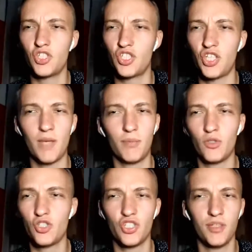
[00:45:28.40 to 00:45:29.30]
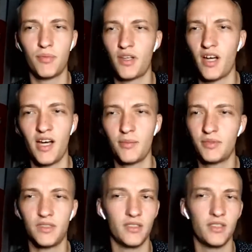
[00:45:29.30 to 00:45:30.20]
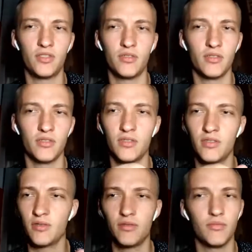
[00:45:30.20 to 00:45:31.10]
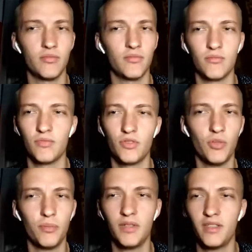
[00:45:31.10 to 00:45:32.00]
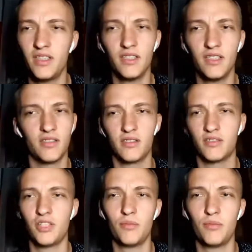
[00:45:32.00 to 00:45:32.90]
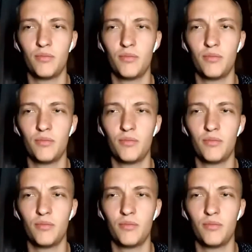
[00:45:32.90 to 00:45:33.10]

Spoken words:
Championship, cups, and Europa League, Champions